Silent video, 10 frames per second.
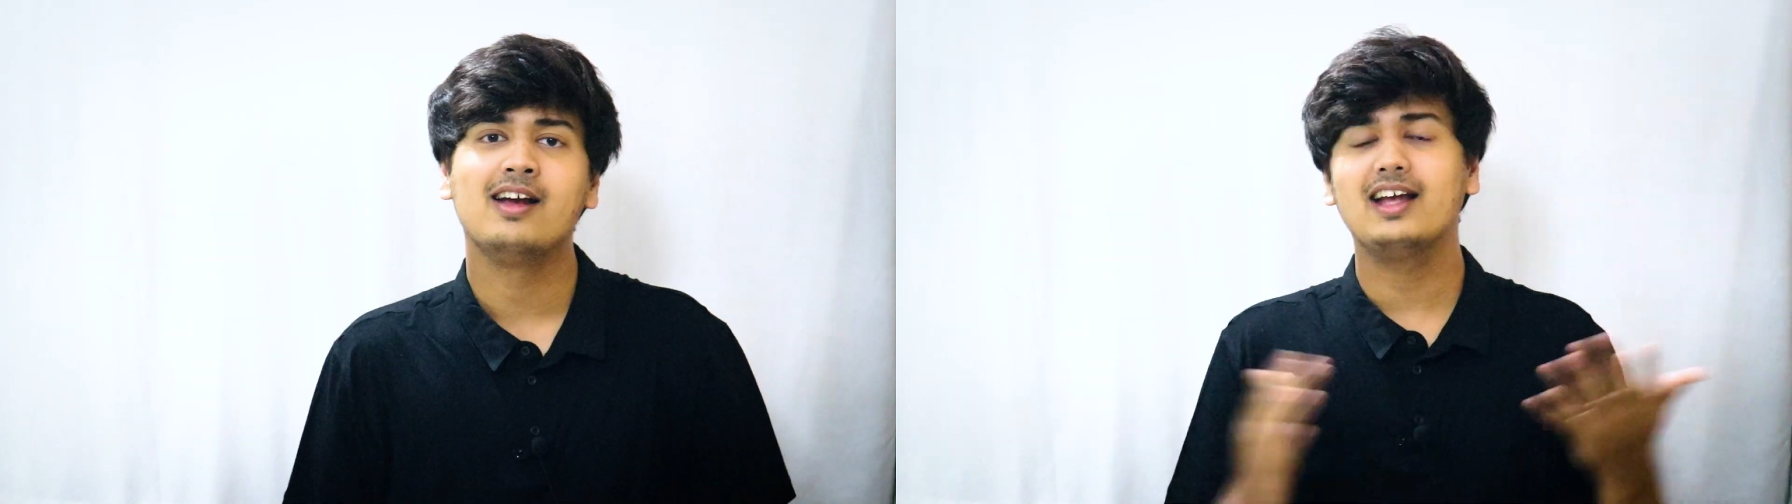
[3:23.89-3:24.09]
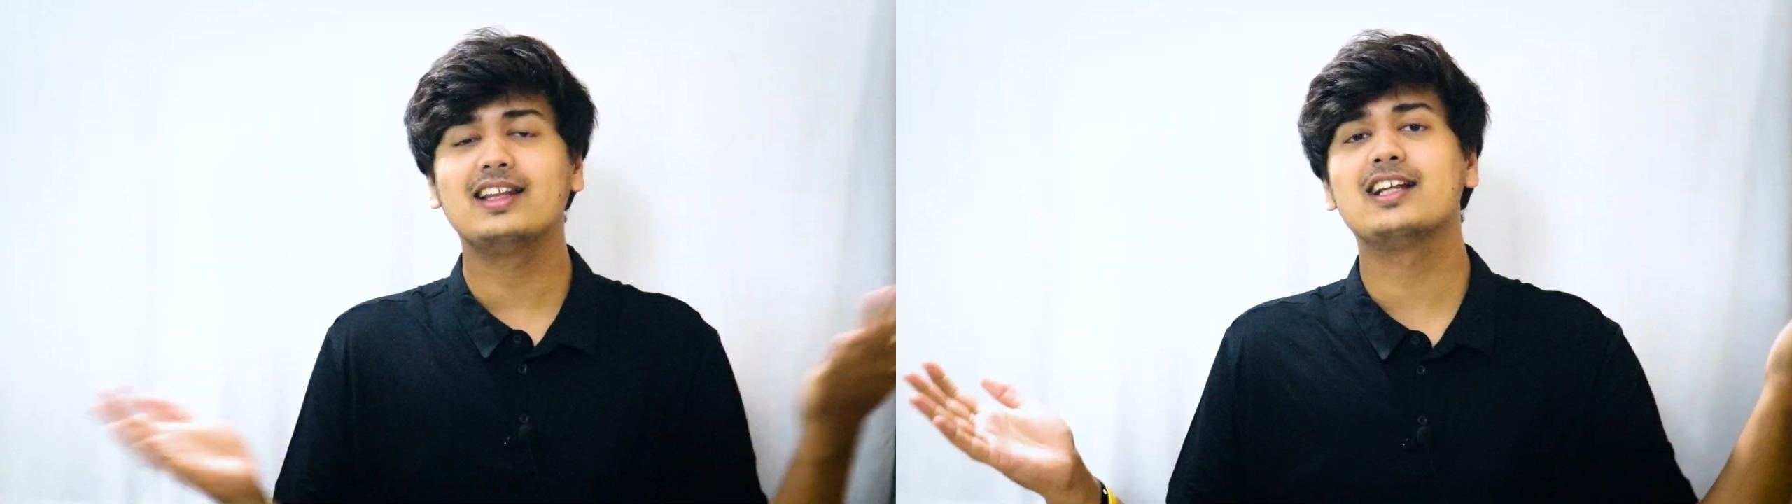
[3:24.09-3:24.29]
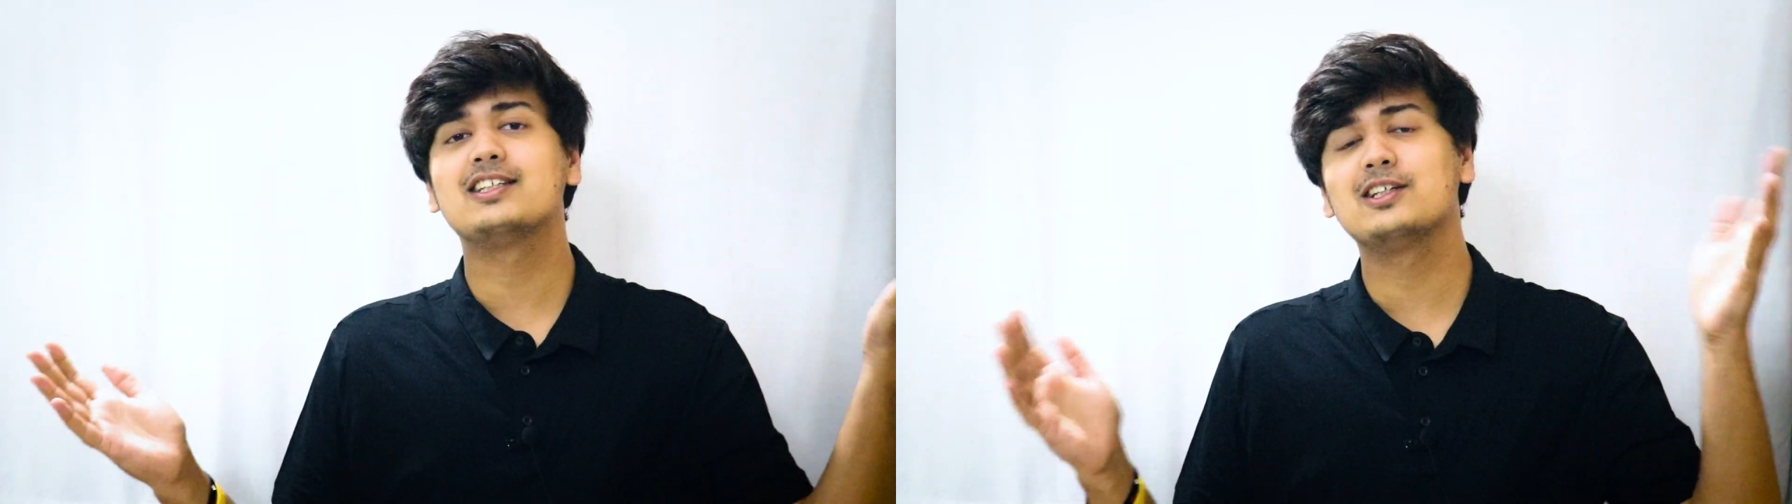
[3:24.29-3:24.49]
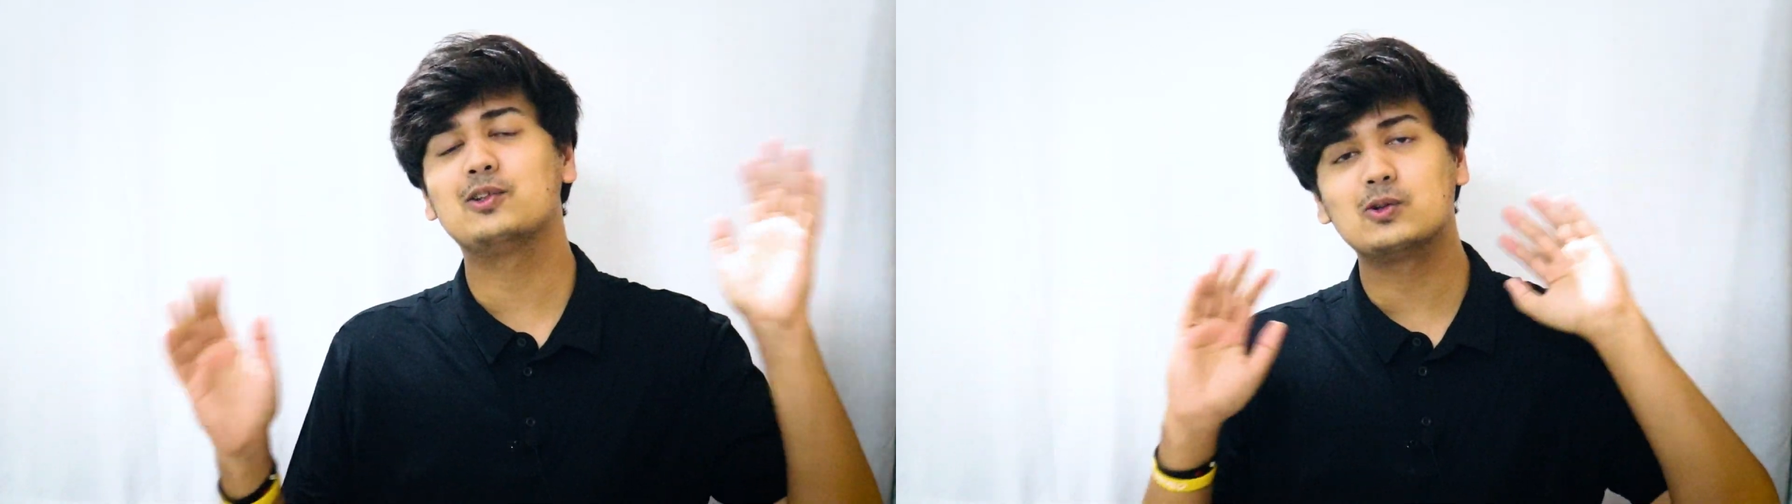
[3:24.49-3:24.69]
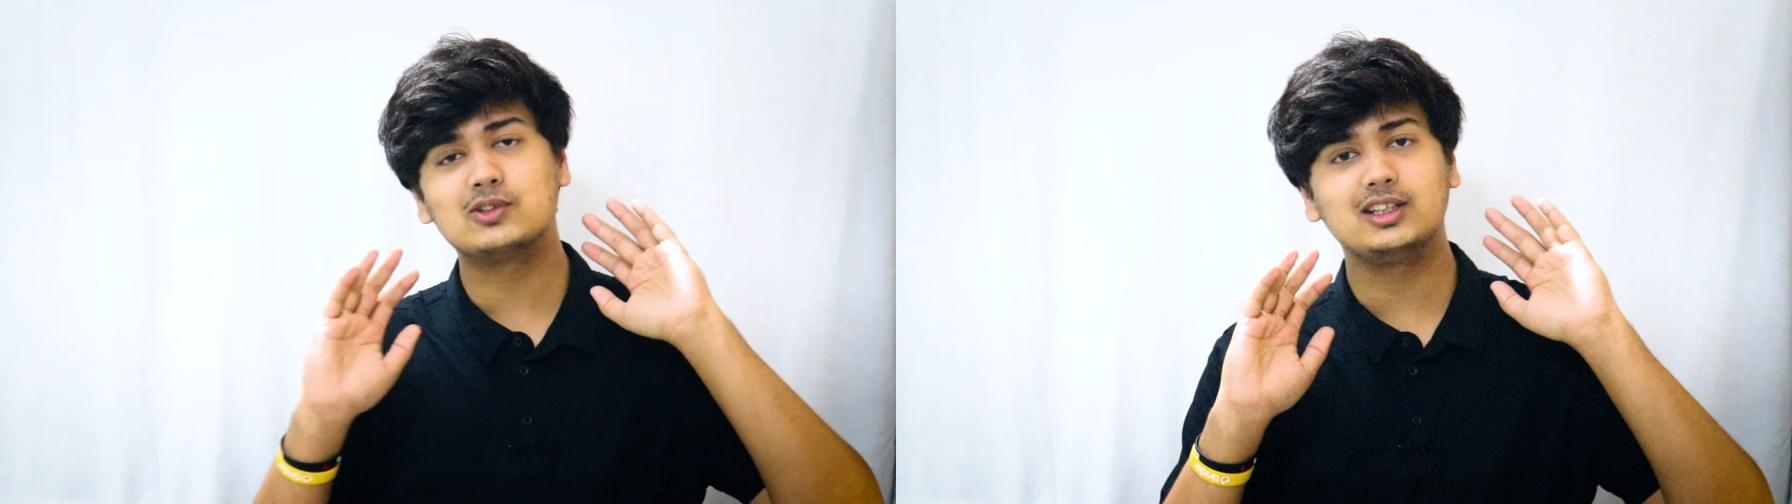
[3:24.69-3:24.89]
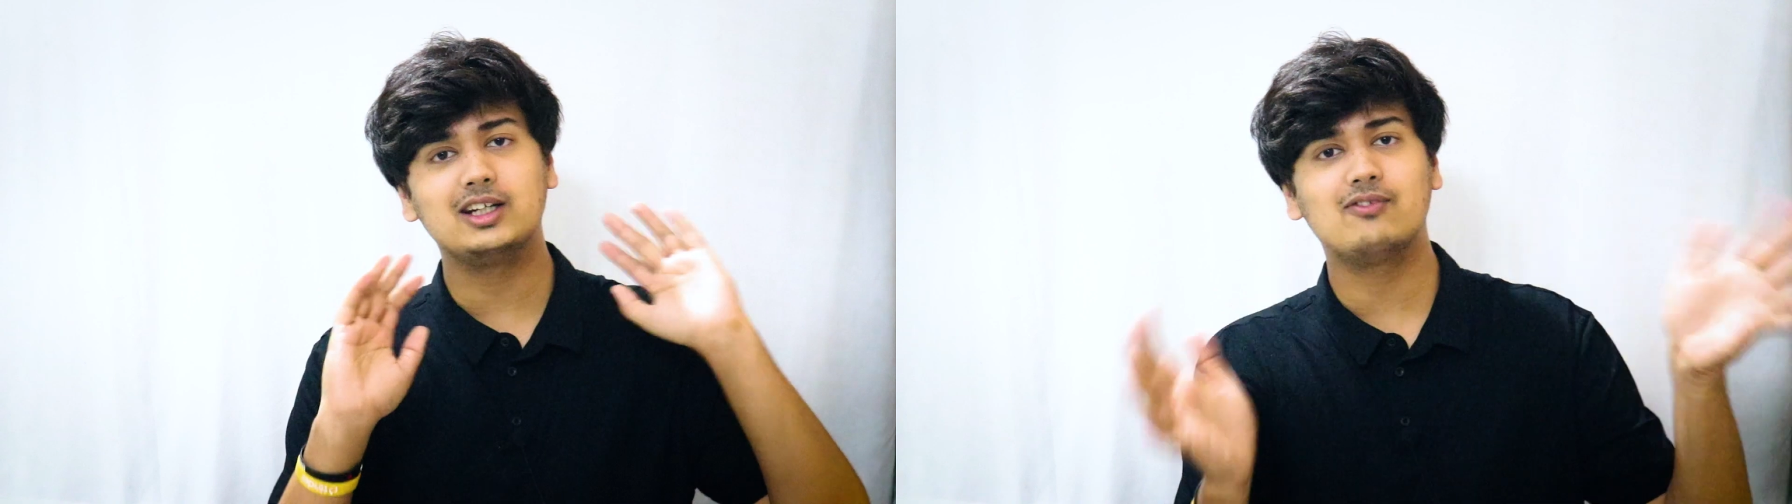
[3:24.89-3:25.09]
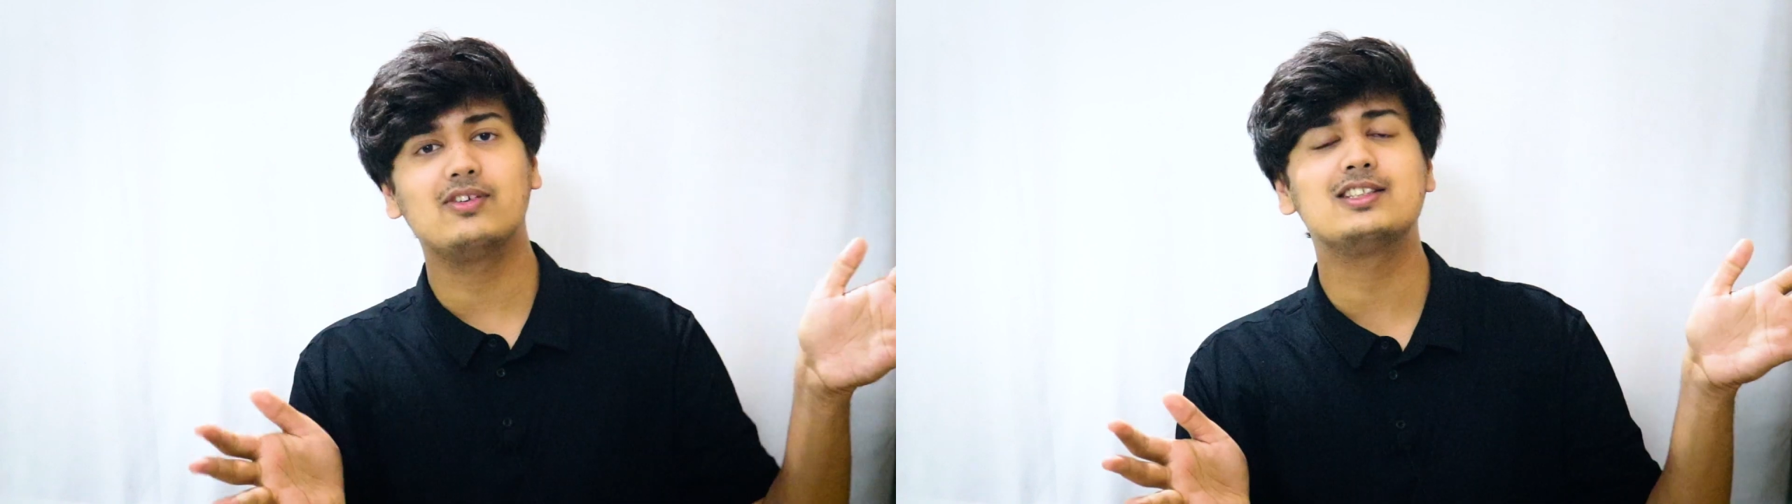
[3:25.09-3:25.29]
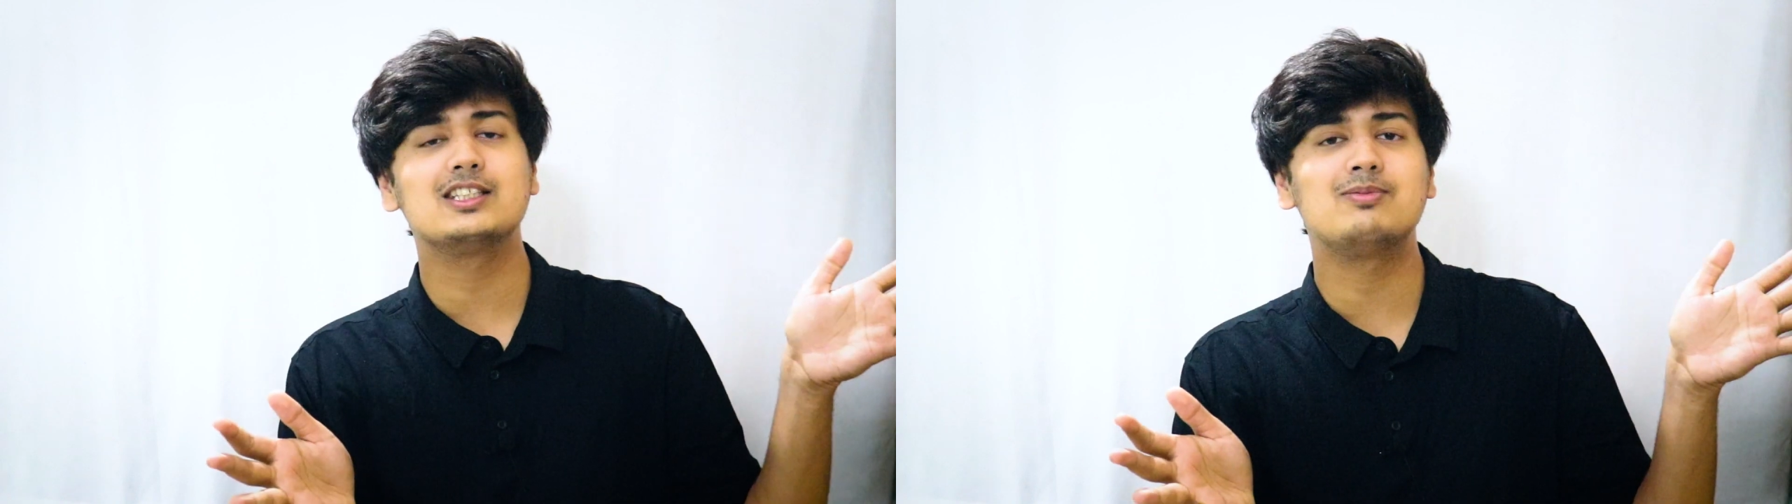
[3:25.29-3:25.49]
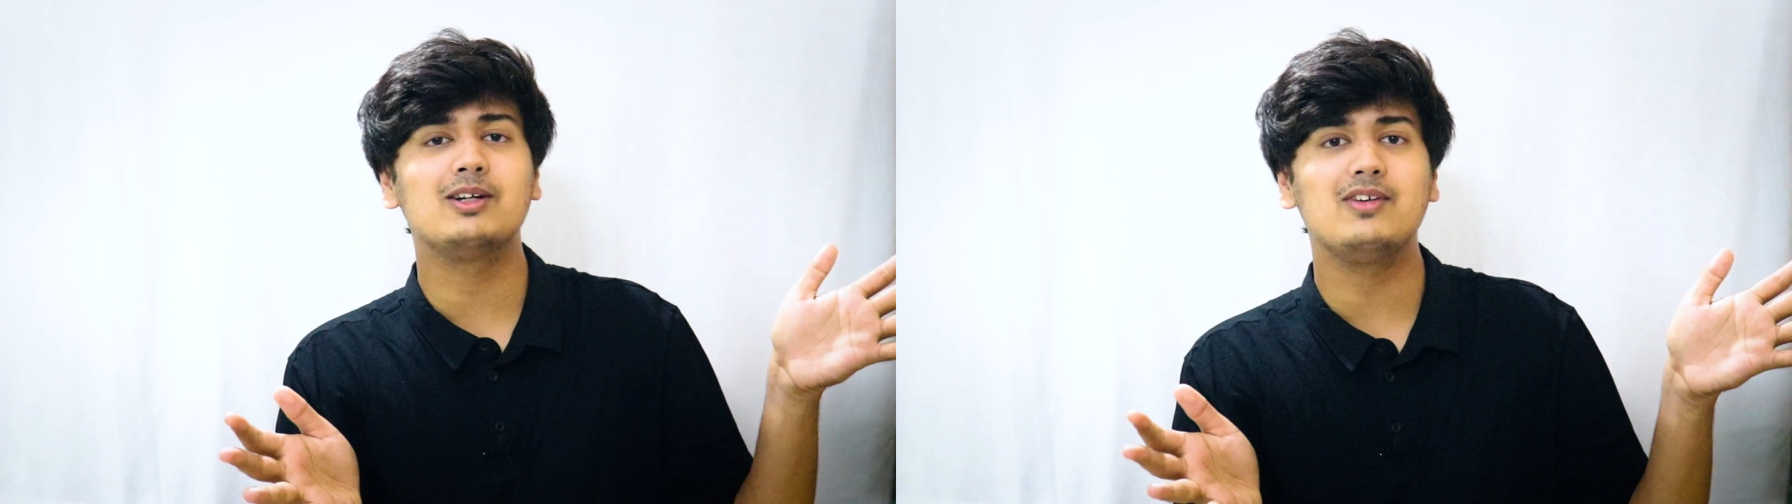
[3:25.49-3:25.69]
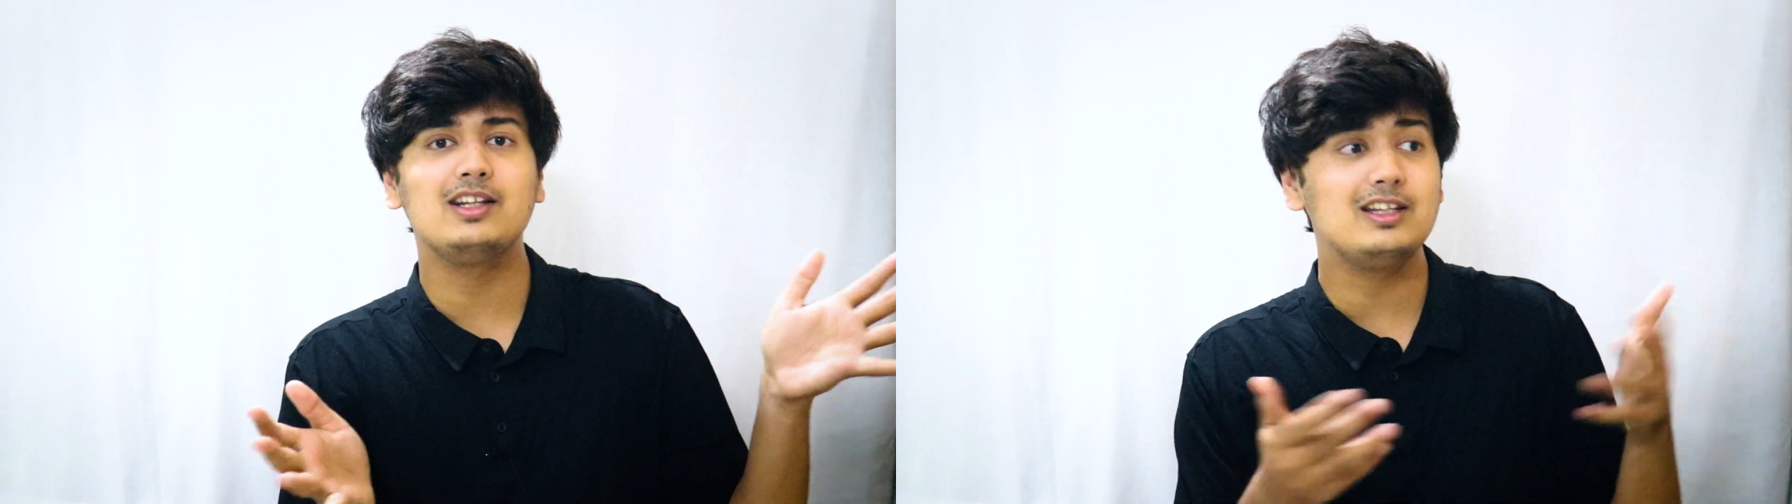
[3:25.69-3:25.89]
And that's it. Those are the differences
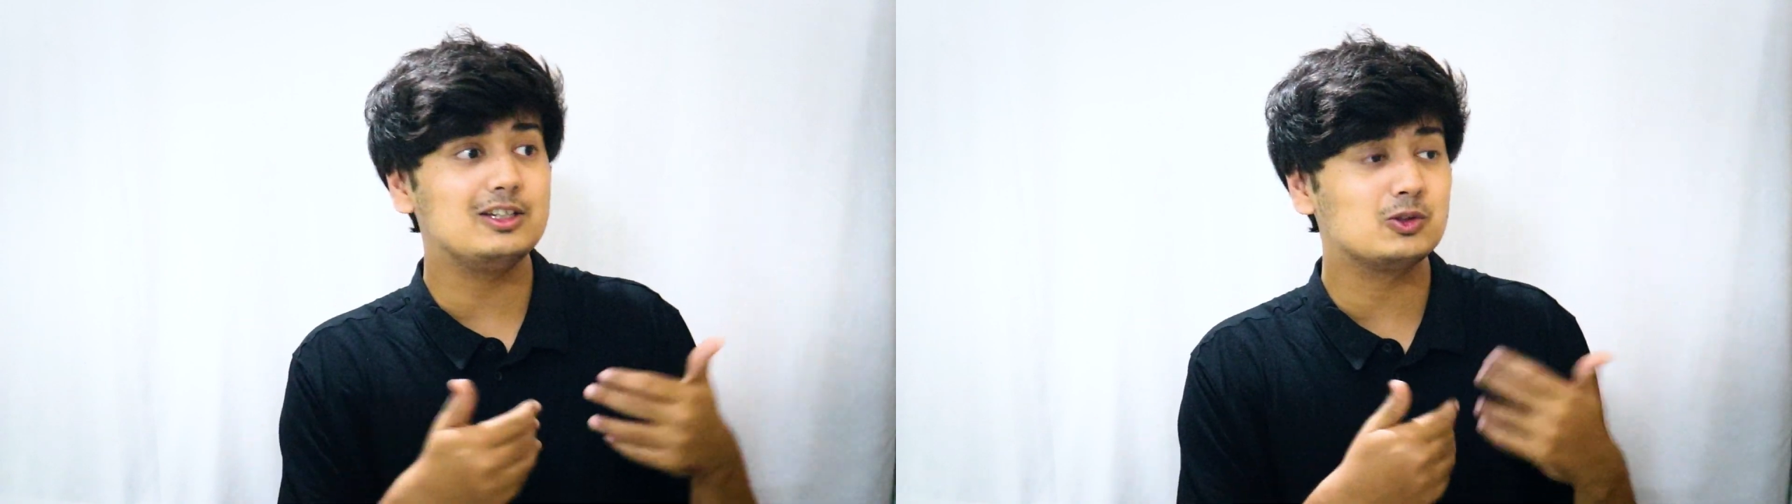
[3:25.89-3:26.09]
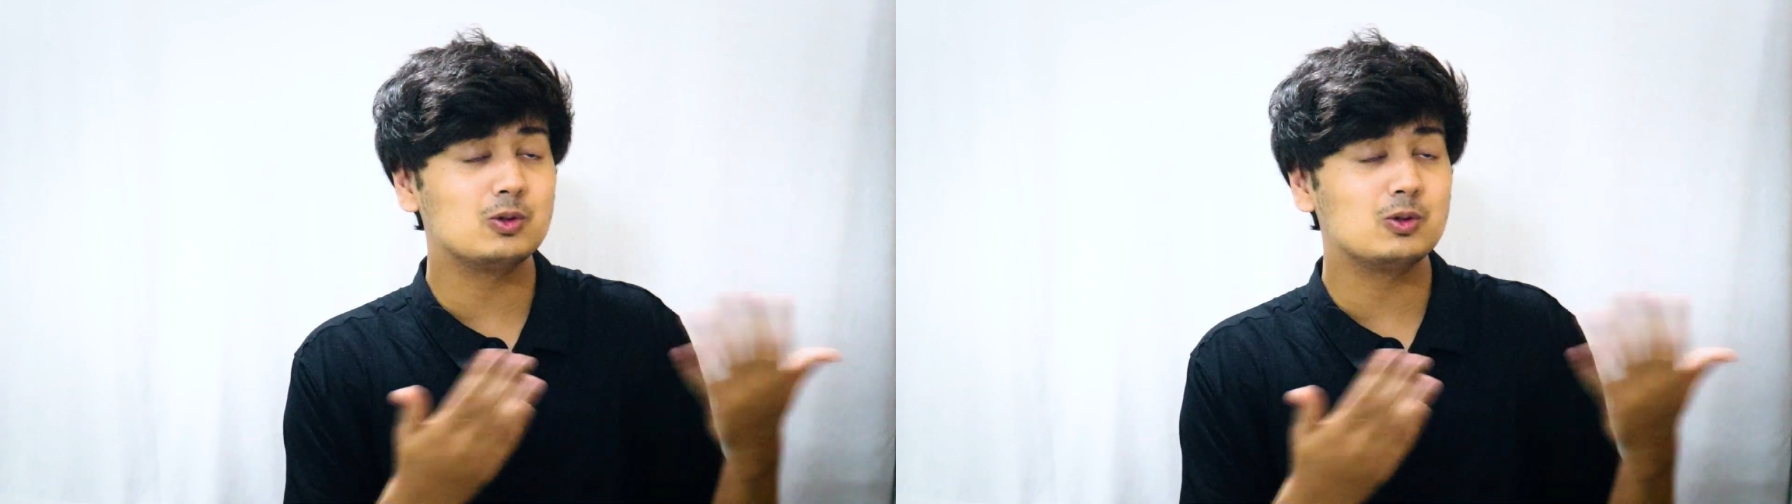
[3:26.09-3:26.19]
between these